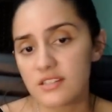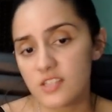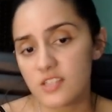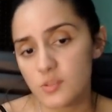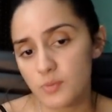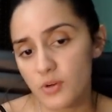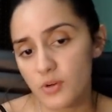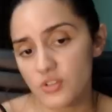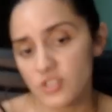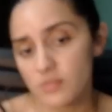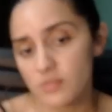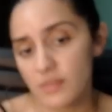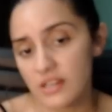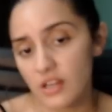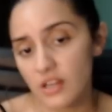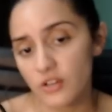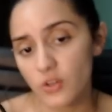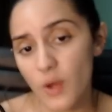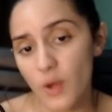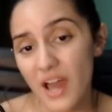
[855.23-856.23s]
This person may
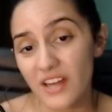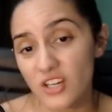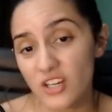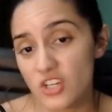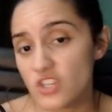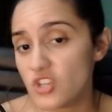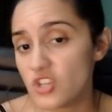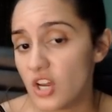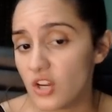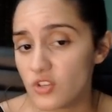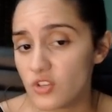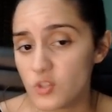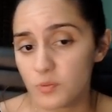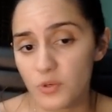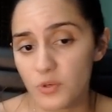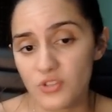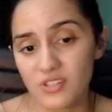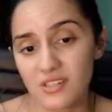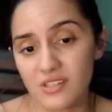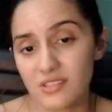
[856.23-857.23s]
not know how to share. This
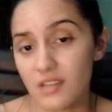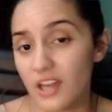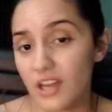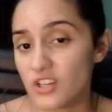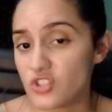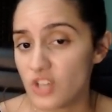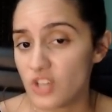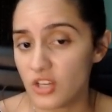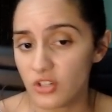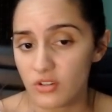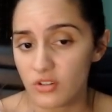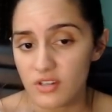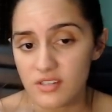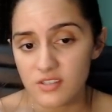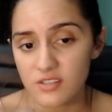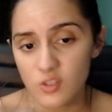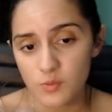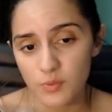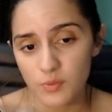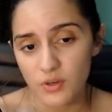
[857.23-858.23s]
person is not generous.
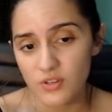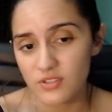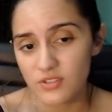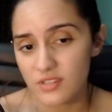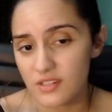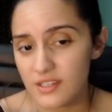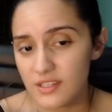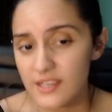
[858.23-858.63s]
This person,